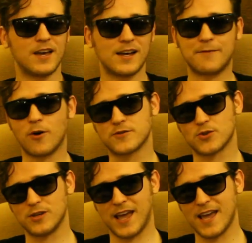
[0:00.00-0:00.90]
and I have
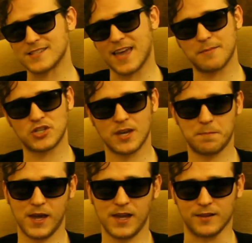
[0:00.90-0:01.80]
off-screen hands of hand me
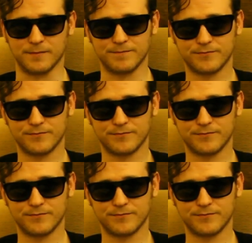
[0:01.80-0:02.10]
champagne.